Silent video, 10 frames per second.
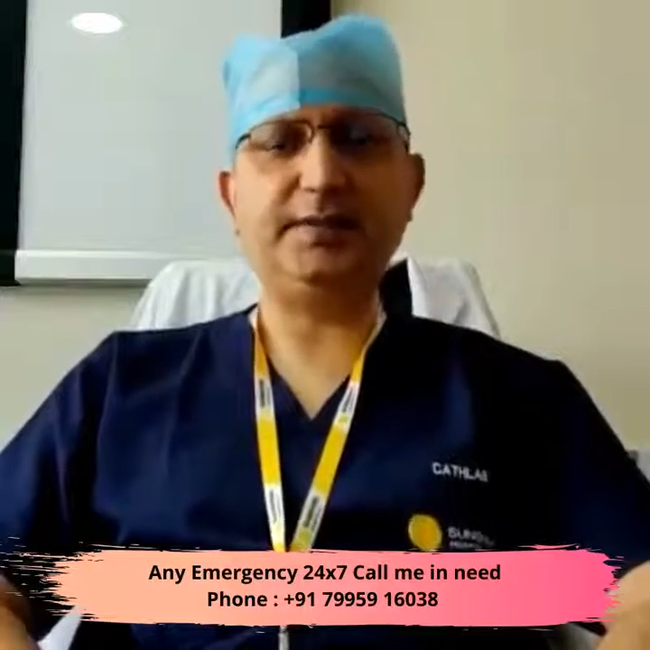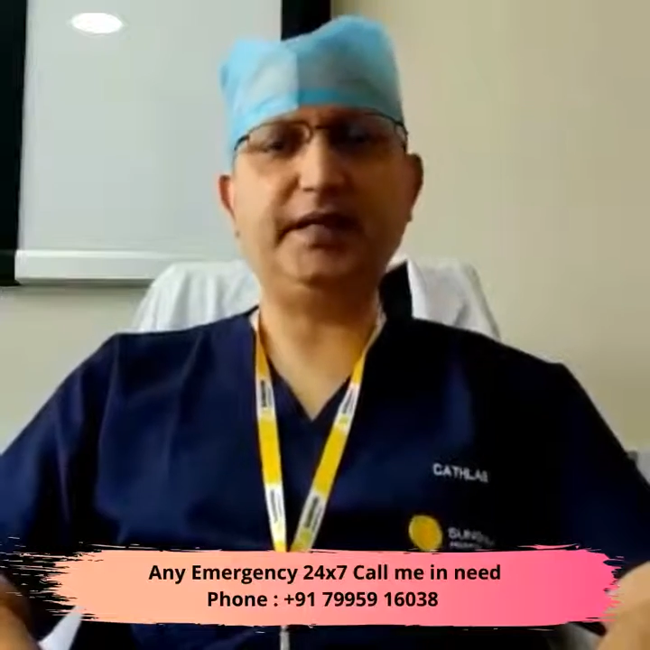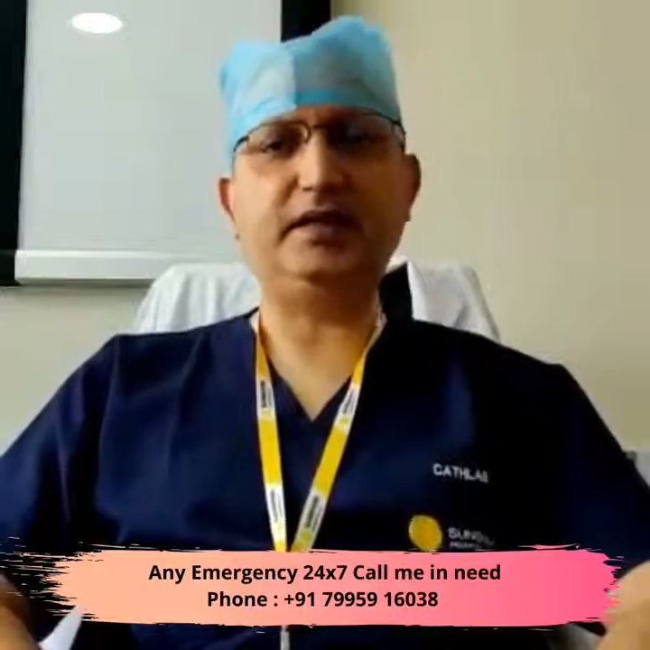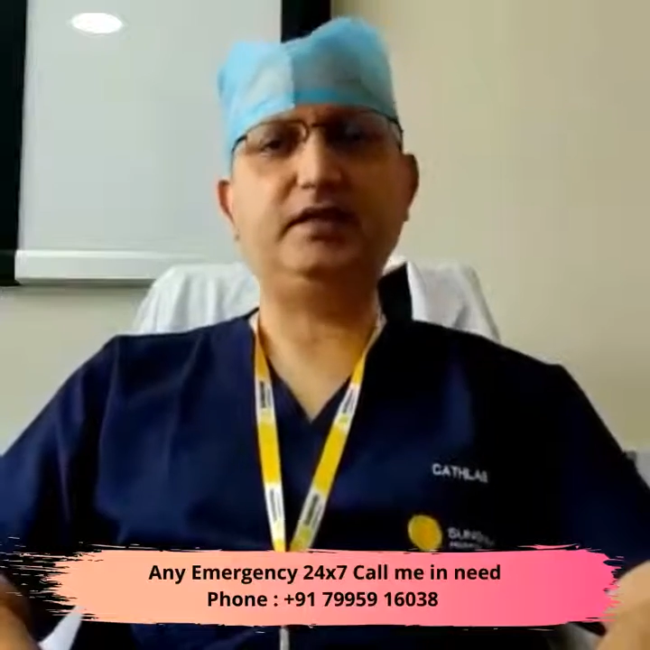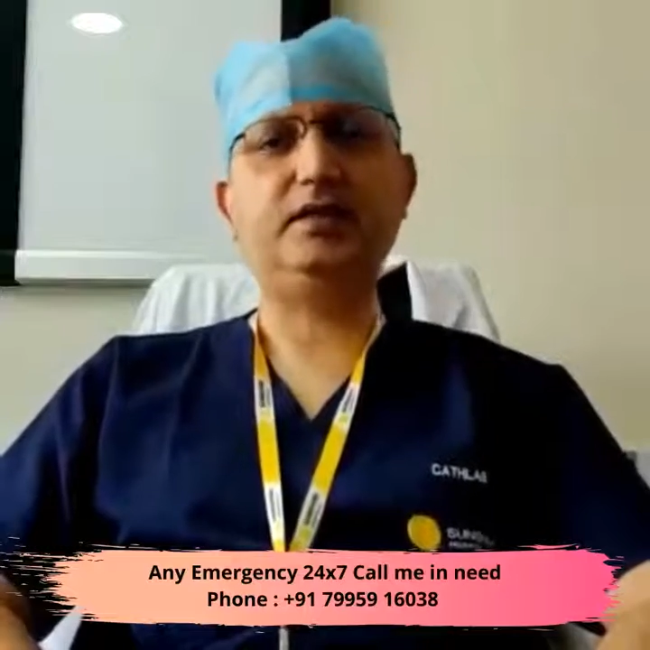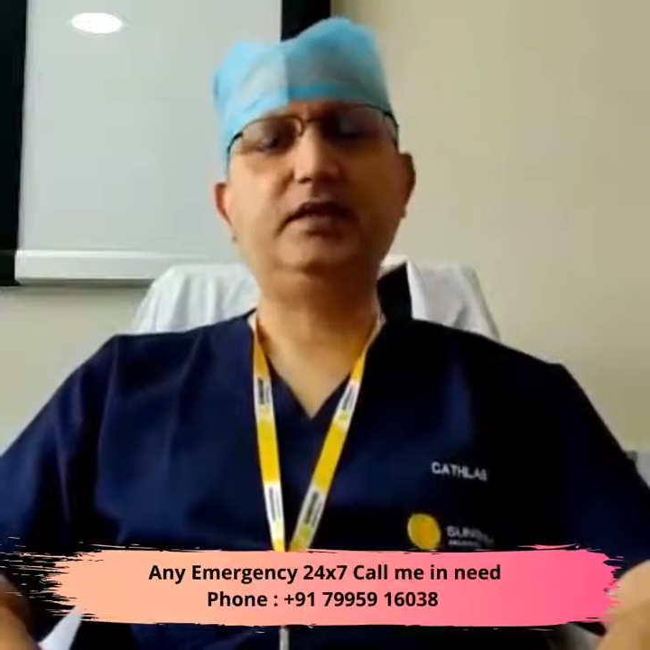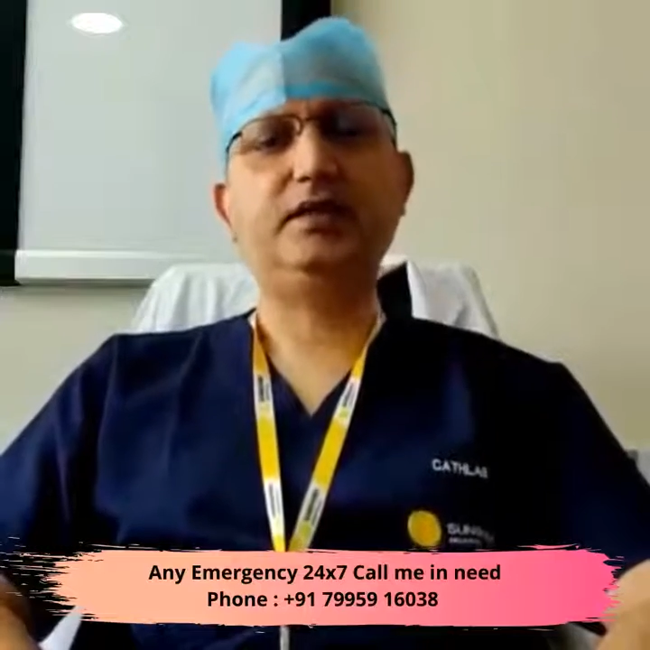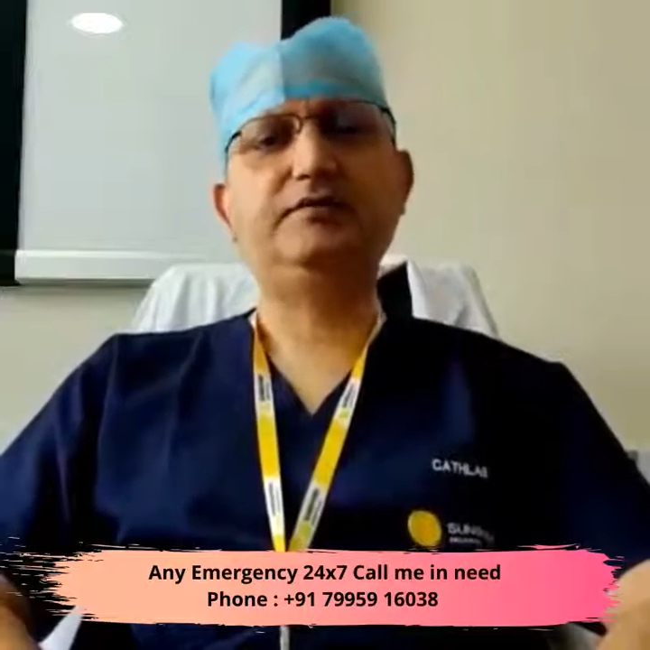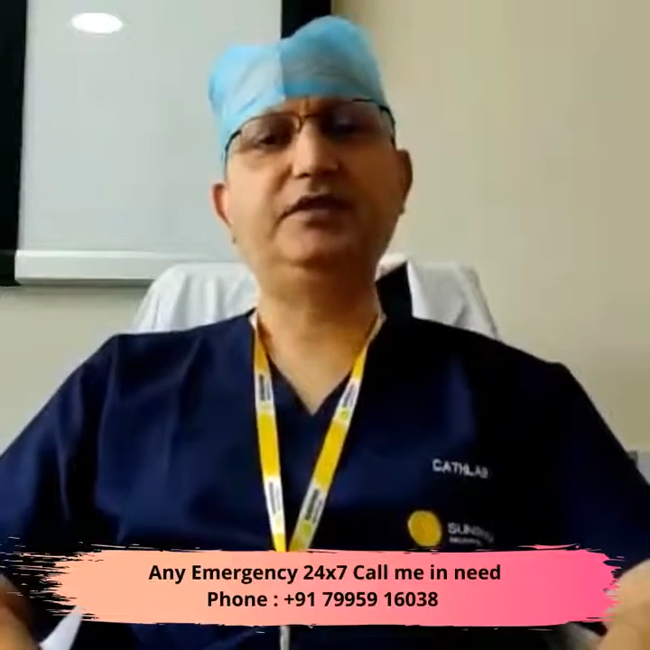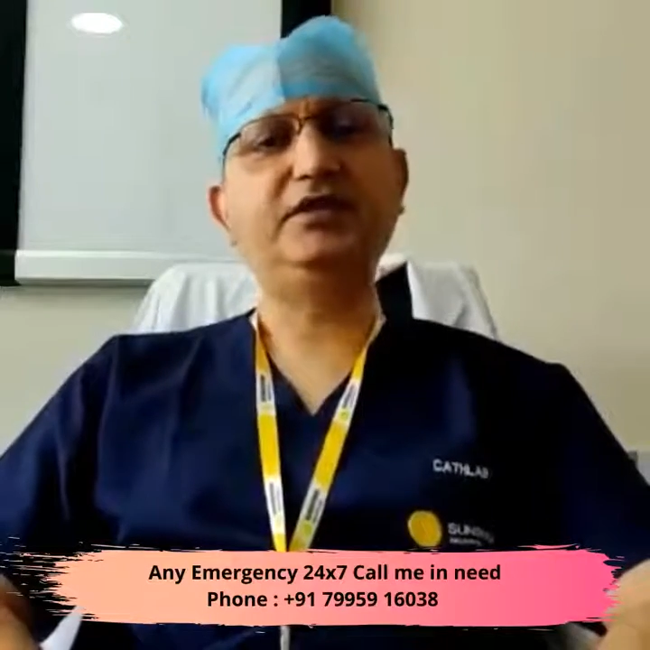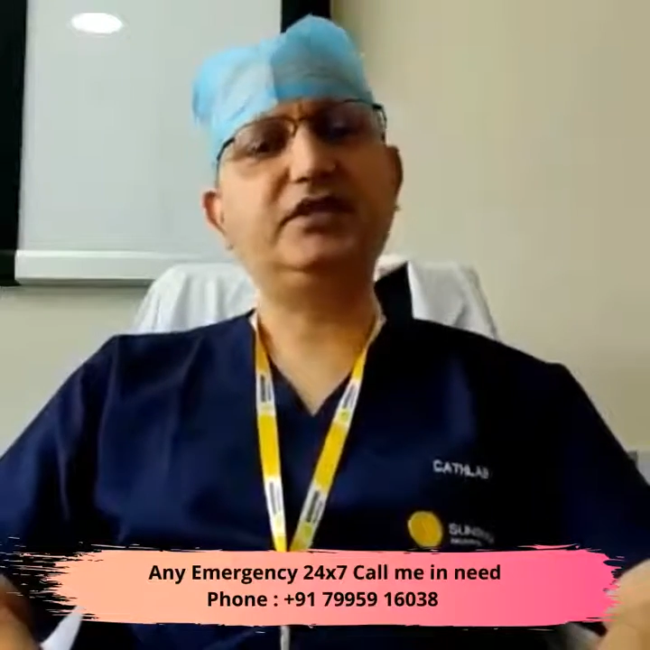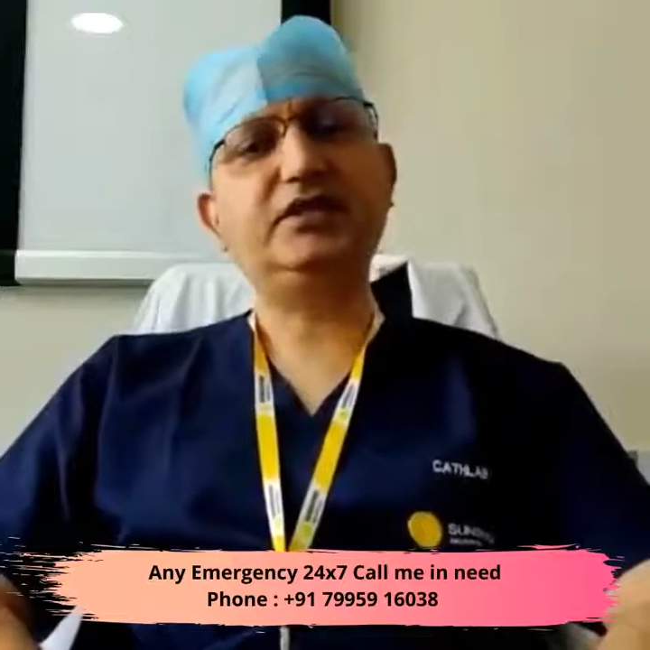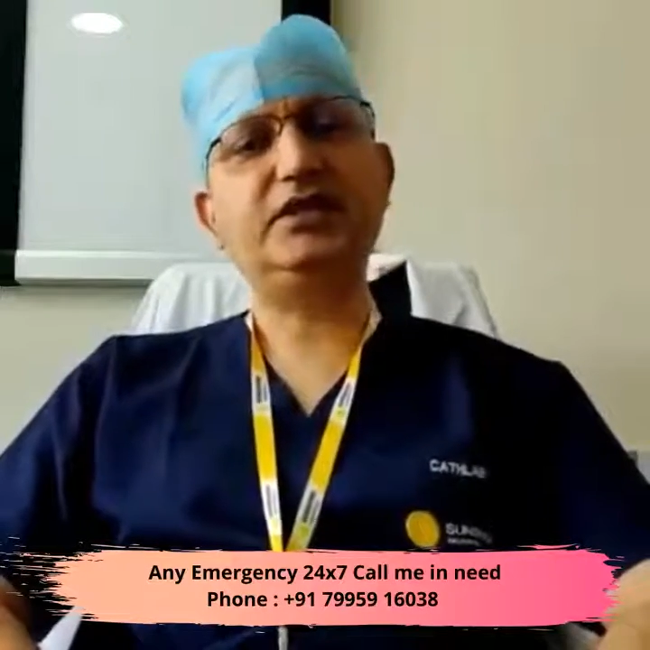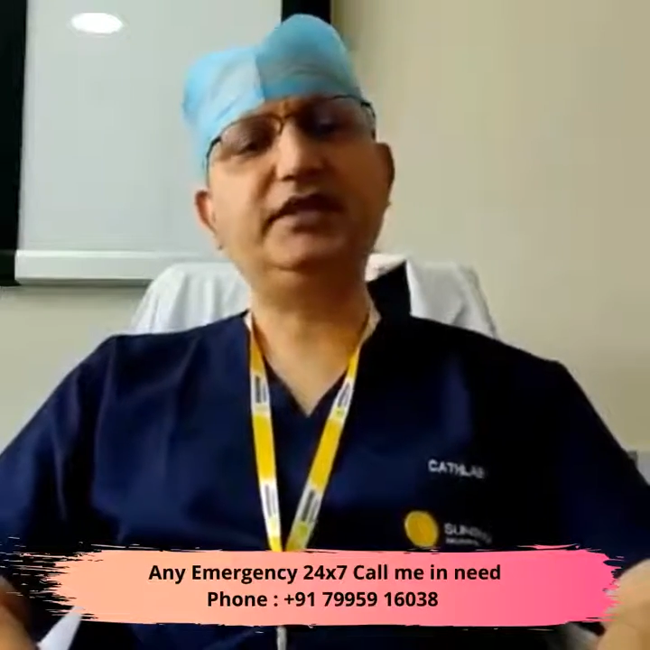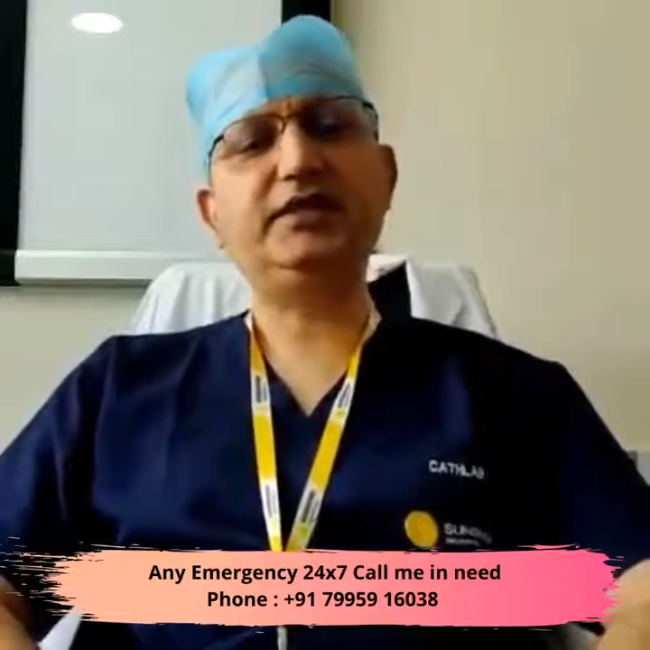pain, we
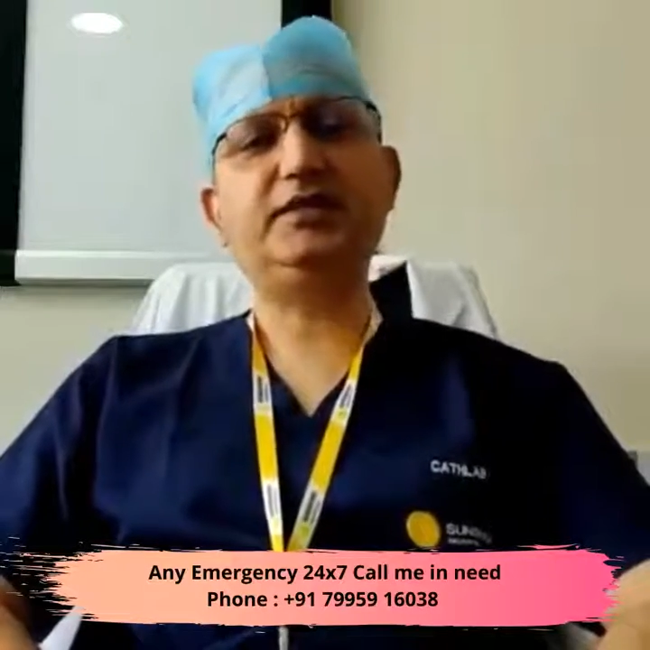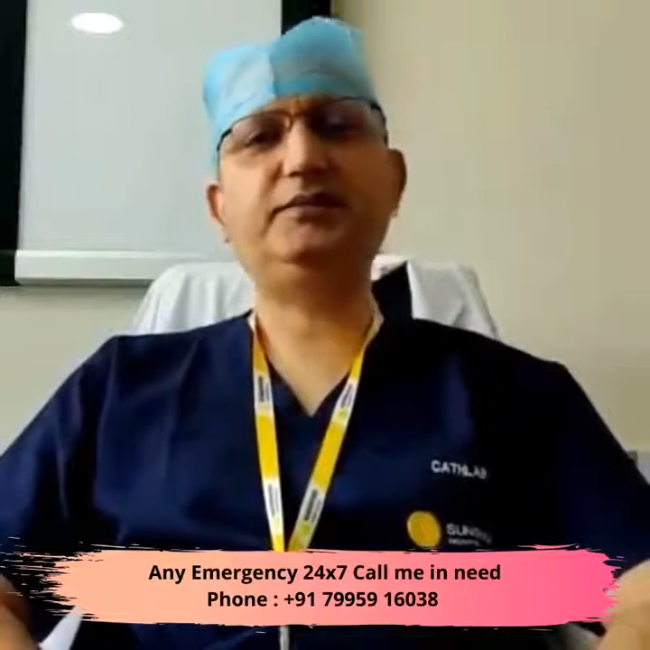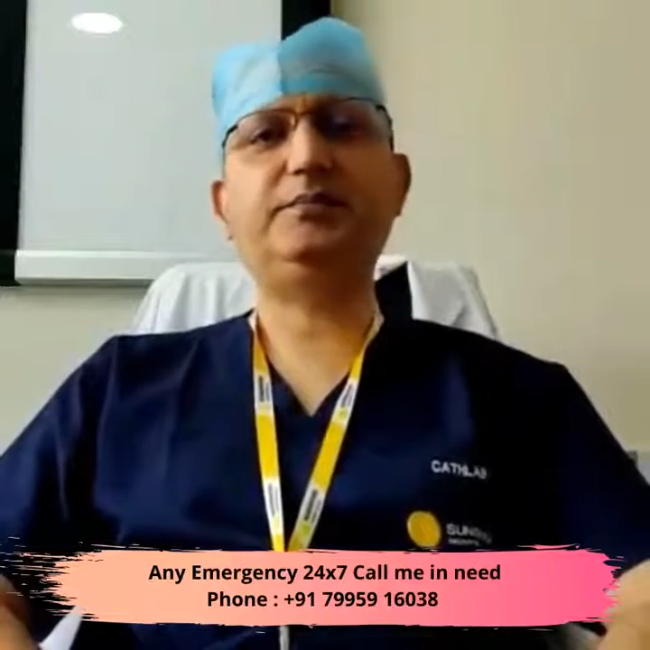generally